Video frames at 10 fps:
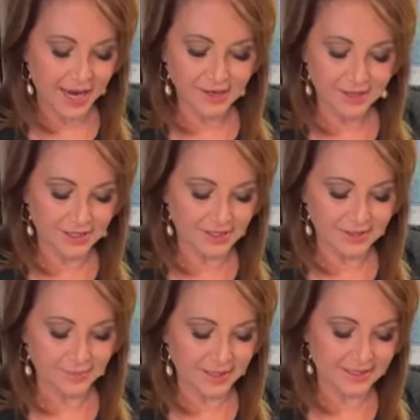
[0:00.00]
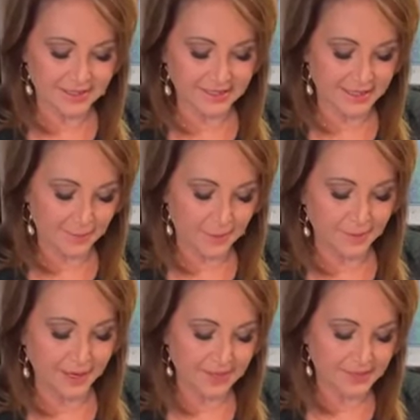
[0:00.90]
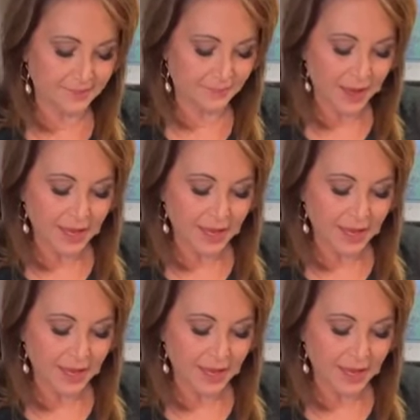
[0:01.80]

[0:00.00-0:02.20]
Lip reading: And you can just mix this up a bit.